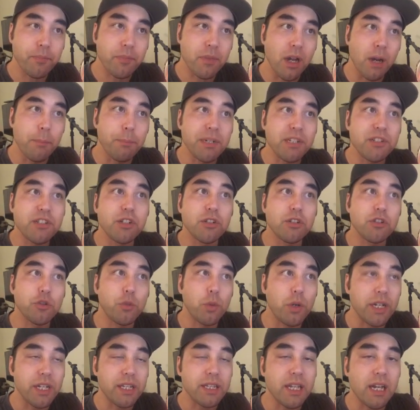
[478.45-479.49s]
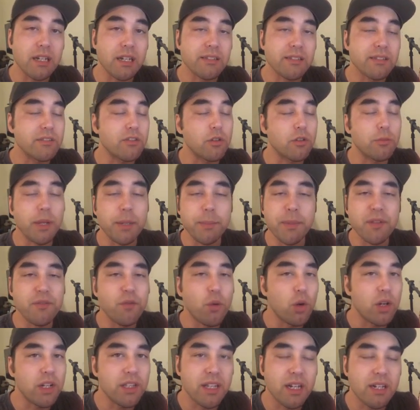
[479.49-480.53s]
up until 20,000 or maybe
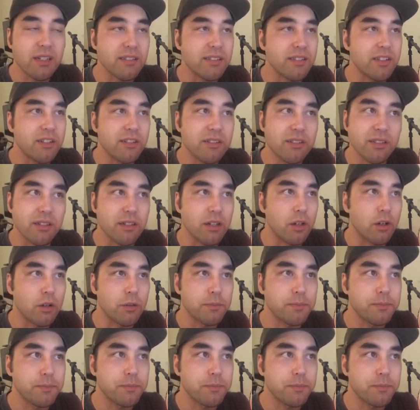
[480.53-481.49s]
40,000 years ago,